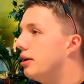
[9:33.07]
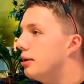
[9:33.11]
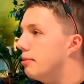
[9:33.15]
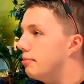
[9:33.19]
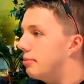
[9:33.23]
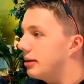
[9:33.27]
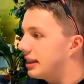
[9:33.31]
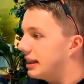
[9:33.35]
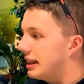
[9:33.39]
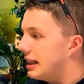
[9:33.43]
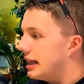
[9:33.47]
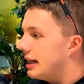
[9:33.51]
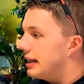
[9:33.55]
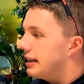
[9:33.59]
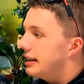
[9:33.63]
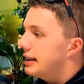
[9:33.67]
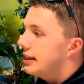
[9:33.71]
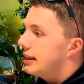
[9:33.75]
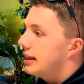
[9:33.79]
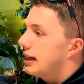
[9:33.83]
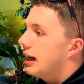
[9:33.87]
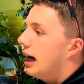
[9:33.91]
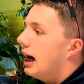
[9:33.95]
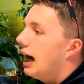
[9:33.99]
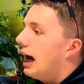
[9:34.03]
but they
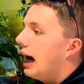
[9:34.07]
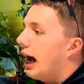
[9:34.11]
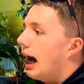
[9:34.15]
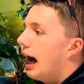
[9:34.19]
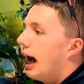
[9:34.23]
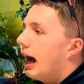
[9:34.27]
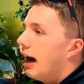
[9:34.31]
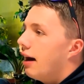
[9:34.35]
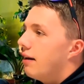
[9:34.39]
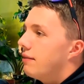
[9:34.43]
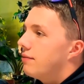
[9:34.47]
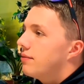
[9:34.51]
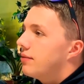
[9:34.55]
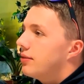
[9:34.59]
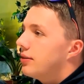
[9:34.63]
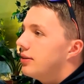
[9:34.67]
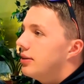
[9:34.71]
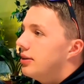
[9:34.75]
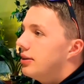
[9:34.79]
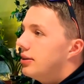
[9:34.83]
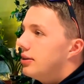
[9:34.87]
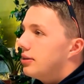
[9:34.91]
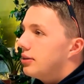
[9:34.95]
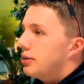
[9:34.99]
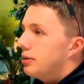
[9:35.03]
did not have
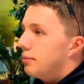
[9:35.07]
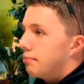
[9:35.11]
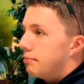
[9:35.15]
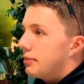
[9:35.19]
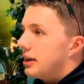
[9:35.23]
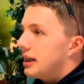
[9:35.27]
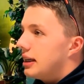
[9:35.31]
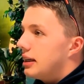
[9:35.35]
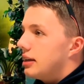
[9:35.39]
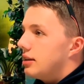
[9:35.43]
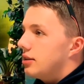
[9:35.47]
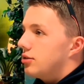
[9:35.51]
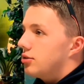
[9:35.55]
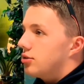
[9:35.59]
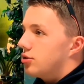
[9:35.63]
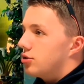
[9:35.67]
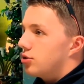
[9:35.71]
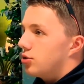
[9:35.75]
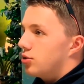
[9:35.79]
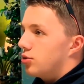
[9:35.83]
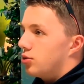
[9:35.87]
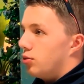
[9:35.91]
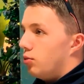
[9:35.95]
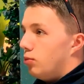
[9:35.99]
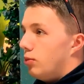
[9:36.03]
the means
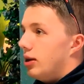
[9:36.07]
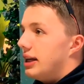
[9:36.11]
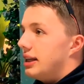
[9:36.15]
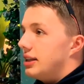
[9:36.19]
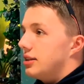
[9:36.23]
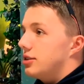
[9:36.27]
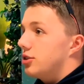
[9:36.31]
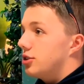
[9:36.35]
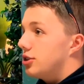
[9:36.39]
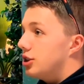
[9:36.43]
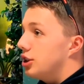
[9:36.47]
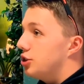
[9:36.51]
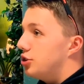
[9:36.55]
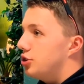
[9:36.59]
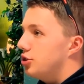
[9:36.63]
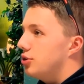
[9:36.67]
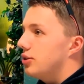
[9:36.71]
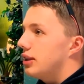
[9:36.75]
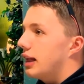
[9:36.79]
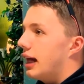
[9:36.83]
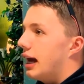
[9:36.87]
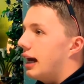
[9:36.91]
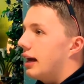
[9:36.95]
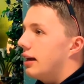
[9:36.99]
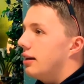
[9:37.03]
or the ways to do
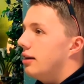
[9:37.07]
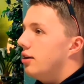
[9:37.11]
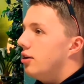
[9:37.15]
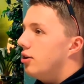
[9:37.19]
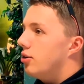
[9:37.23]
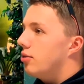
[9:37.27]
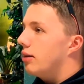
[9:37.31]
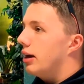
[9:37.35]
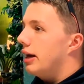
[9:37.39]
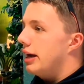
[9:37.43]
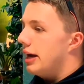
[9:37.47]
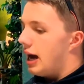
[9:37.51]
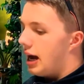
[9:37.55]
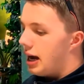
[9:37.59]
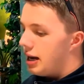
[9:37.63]
that, right?